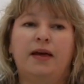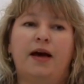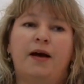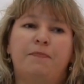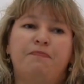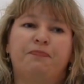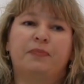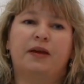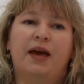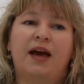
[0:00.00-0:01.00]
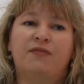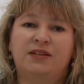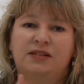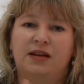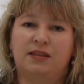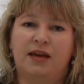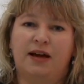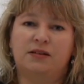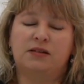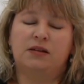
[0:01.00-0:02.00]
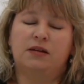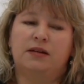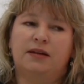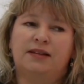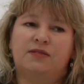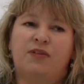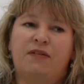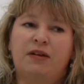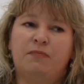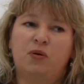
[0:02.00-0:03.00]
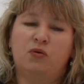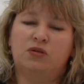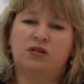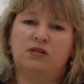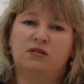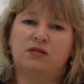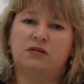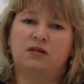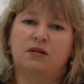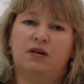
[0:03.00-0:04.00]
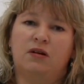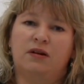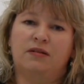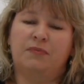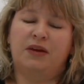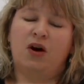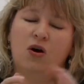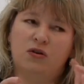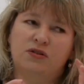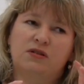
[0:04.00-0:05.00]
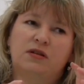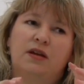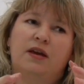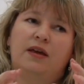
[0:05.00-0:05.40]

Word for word: Um, having said that, it's very important because